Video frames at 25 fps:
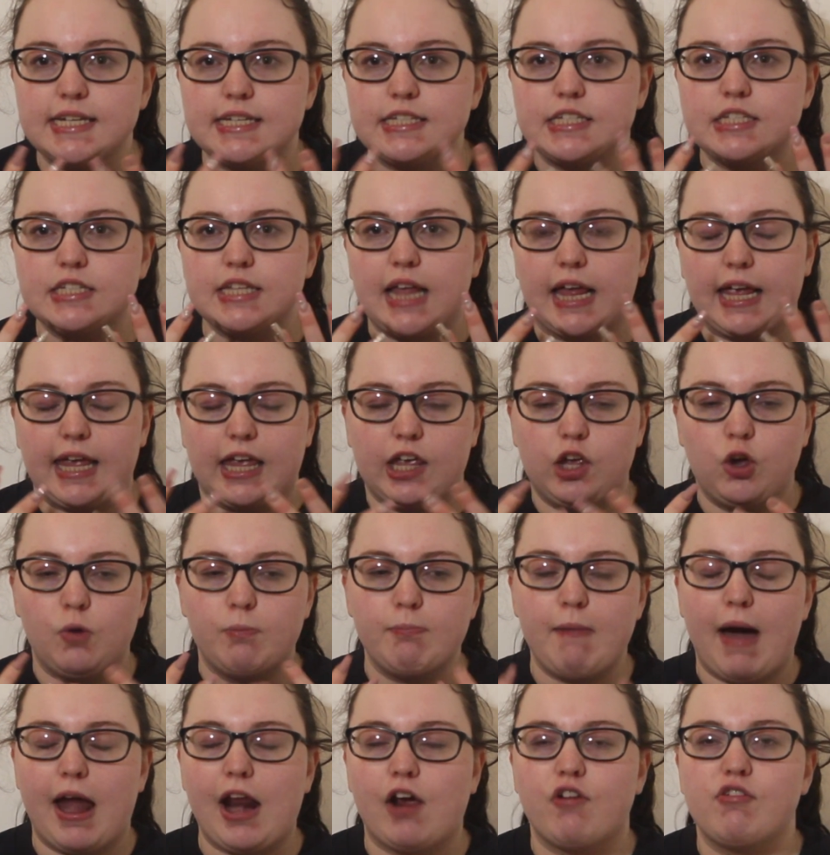it's like your
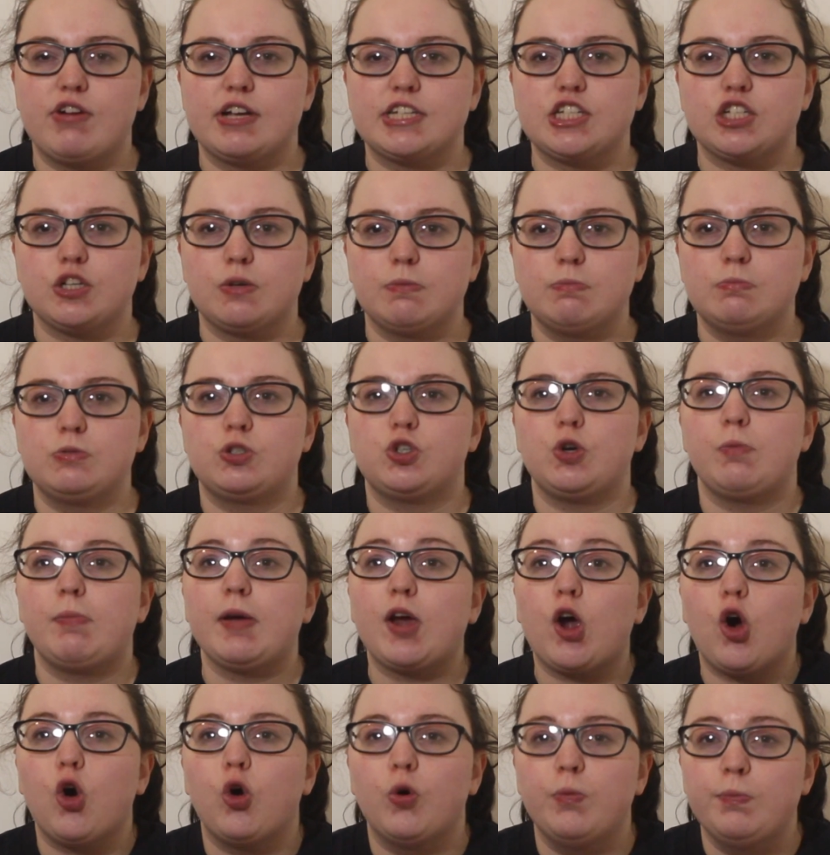mannerisms. You
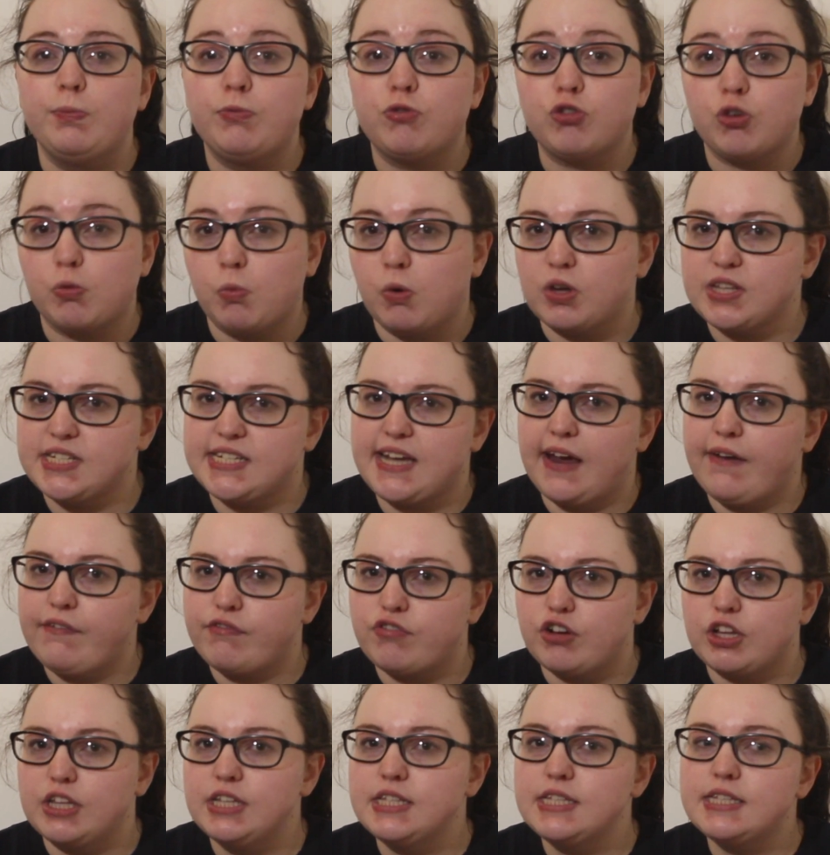become someone
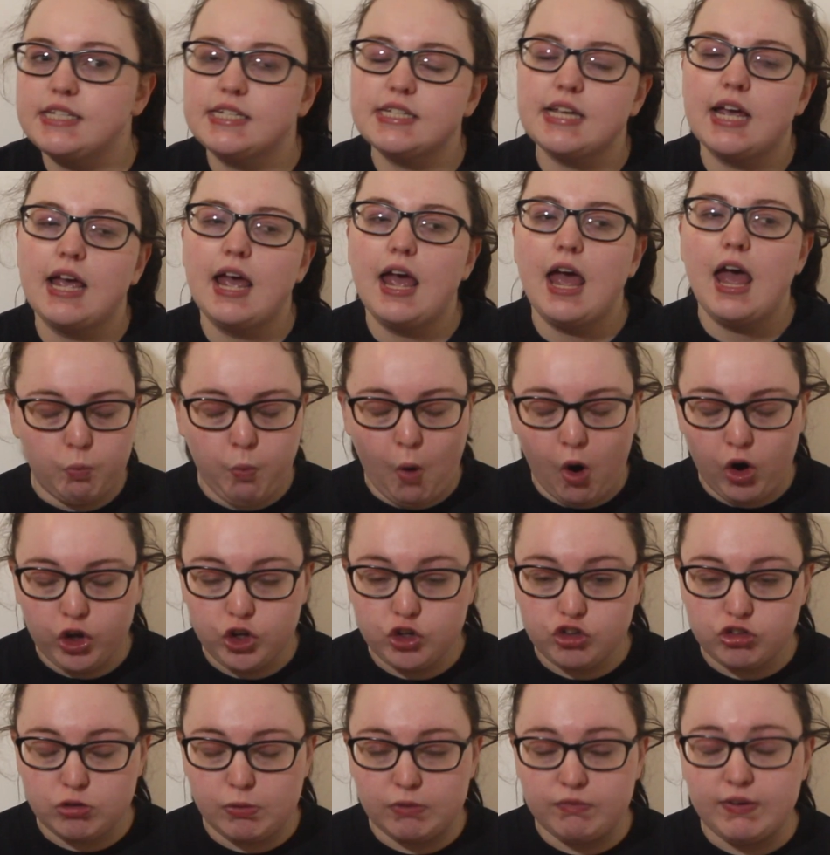different. What
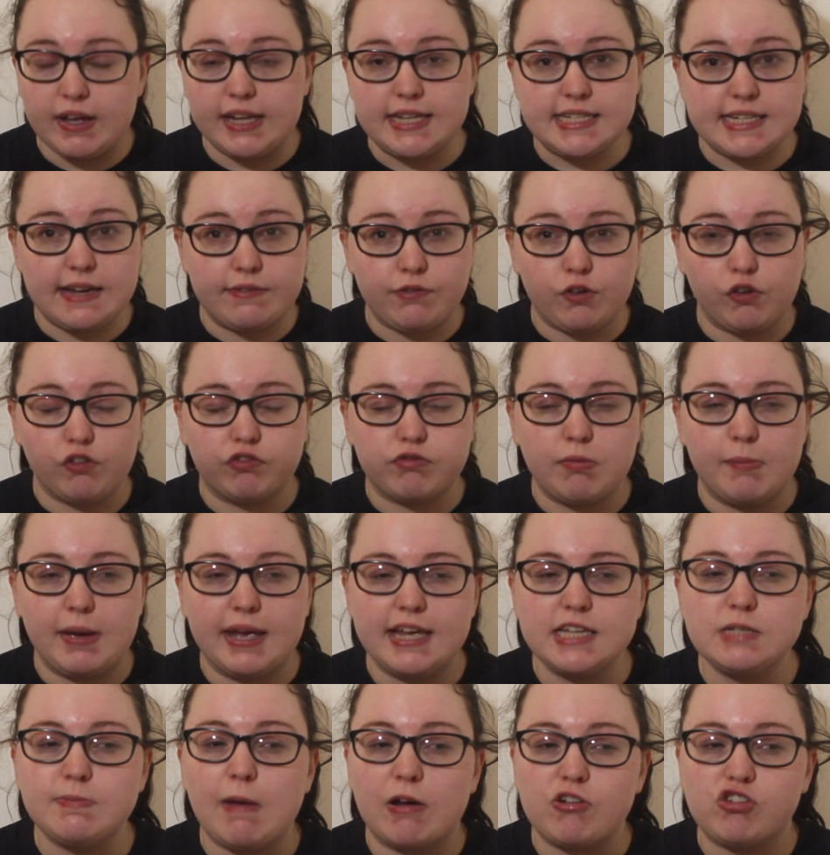used to be really difficult for
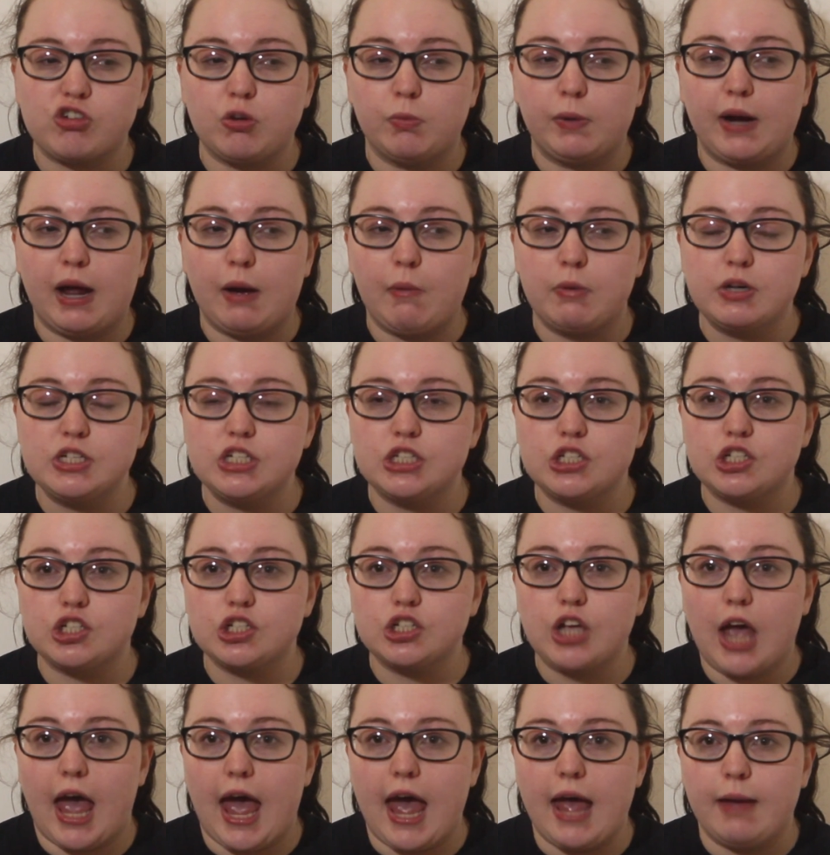me, especially when I
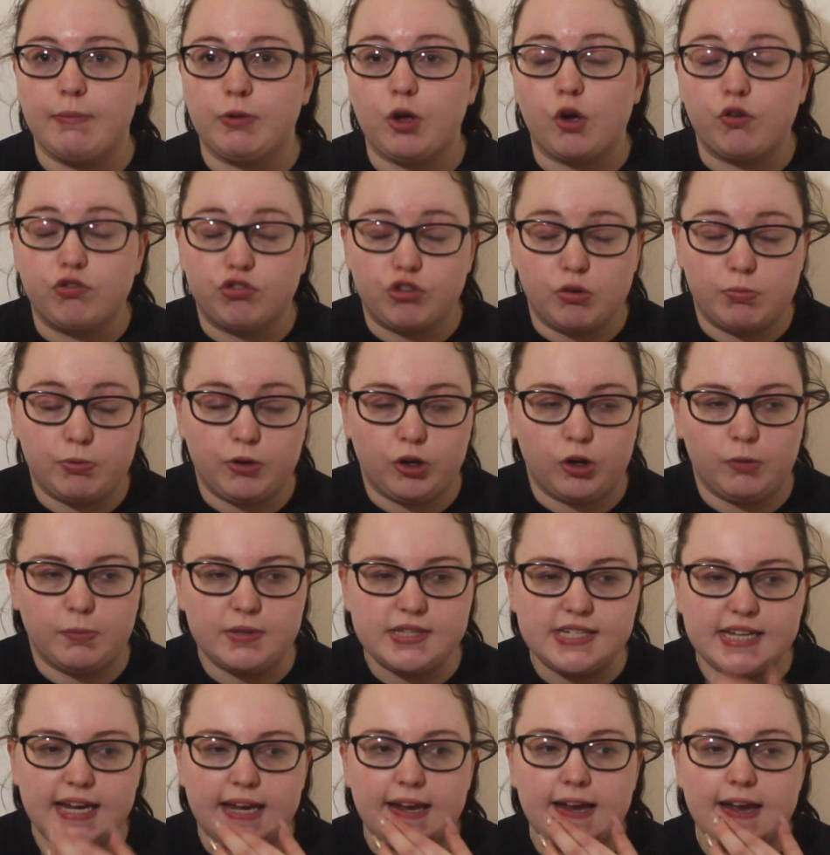was going through
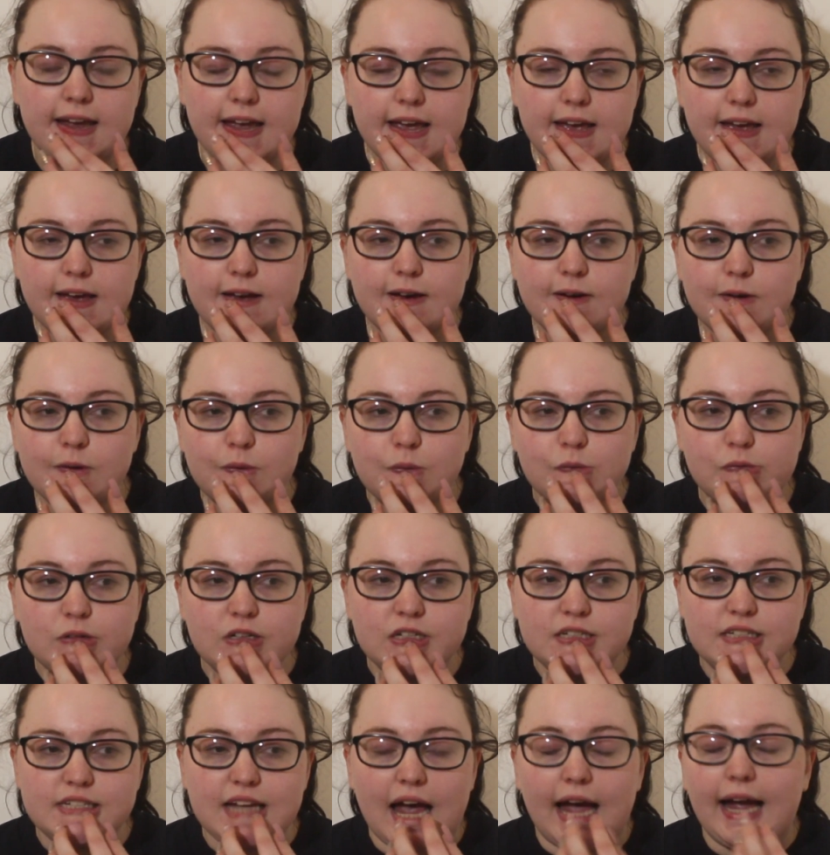puberty,
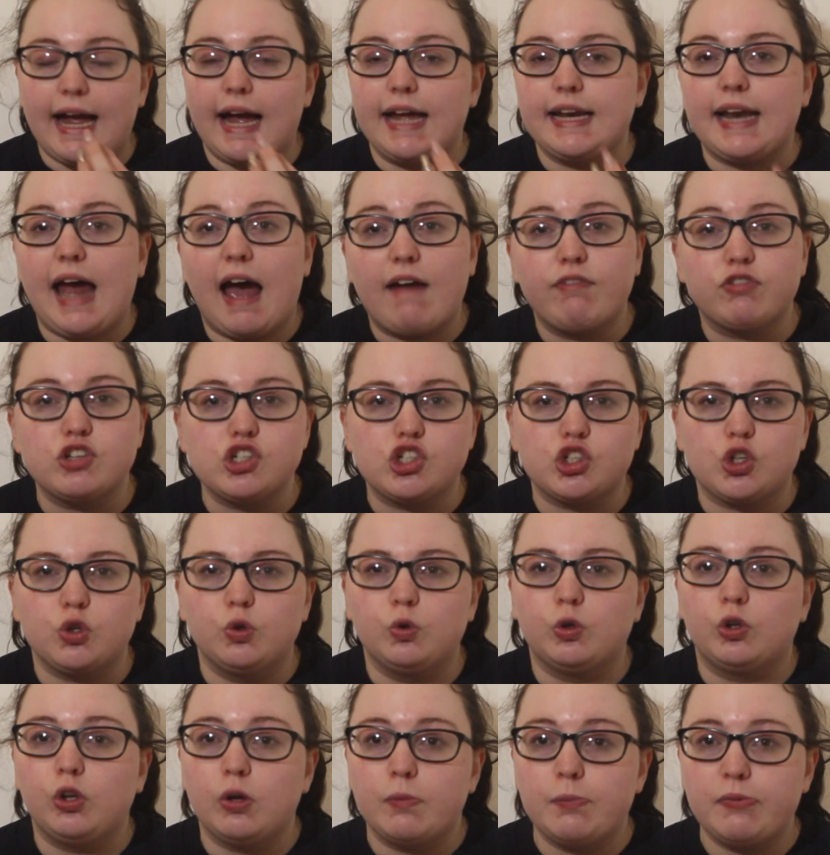was I had after
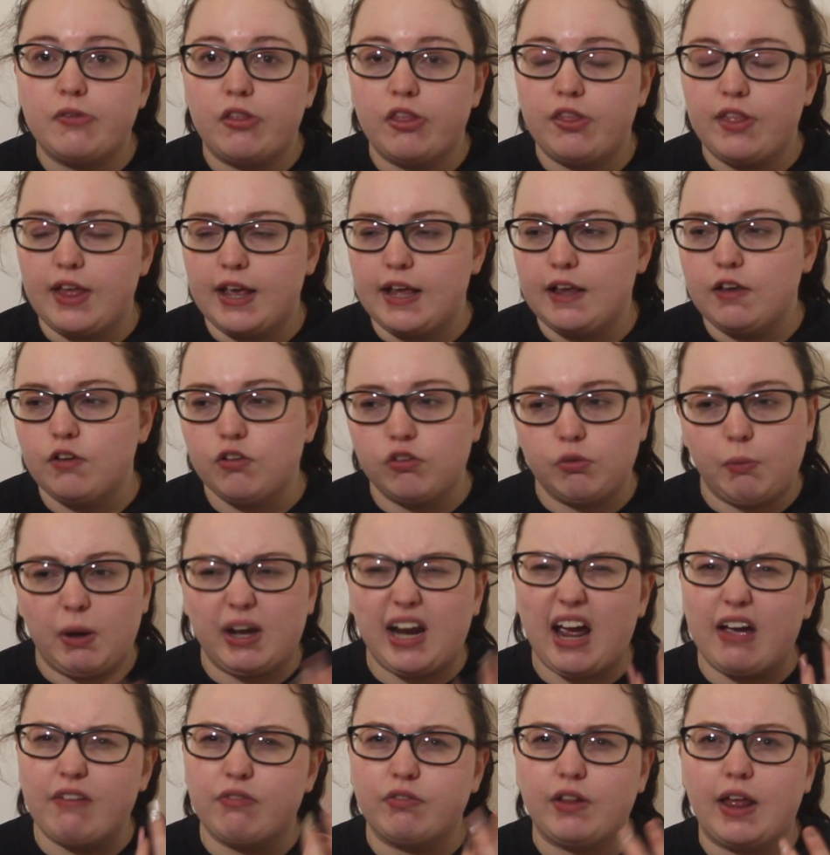school clubs and things. So
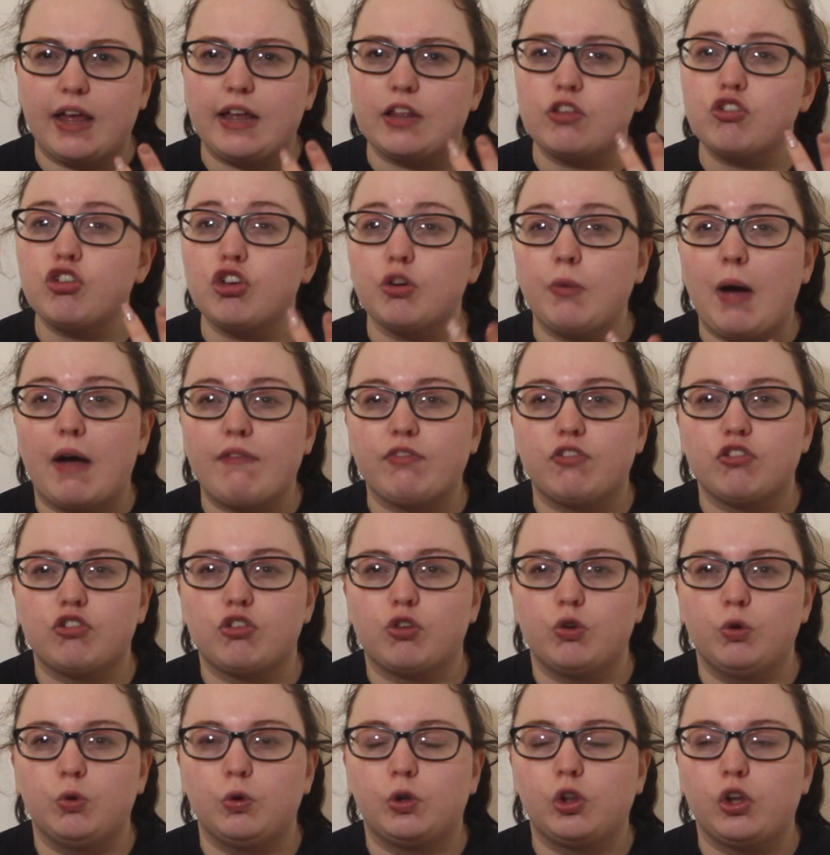I'd have like 2 after
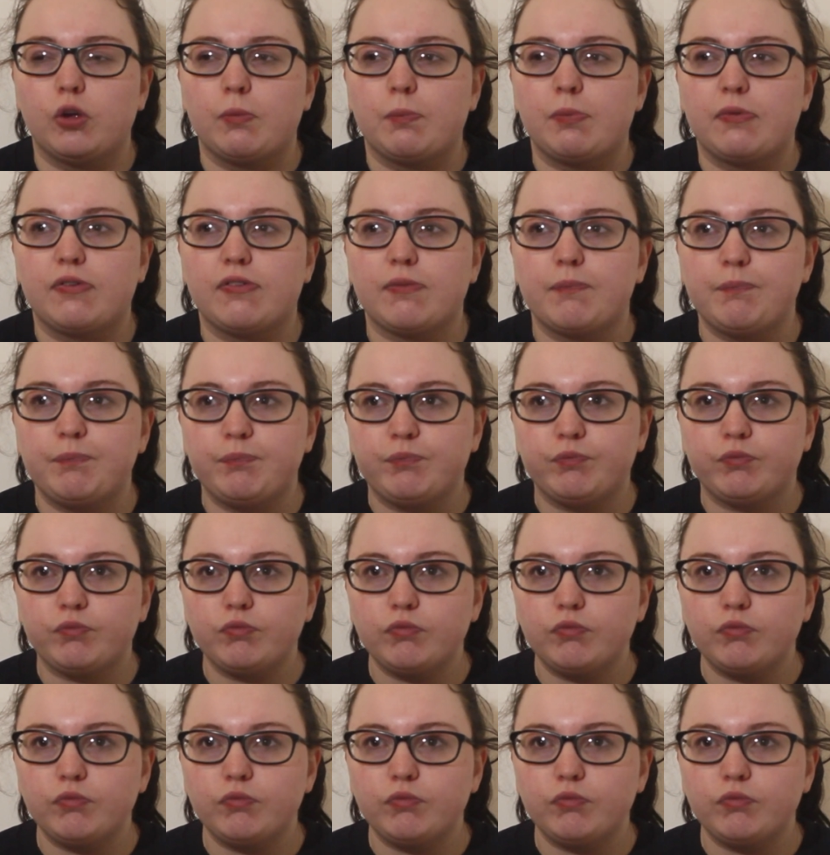school clubs,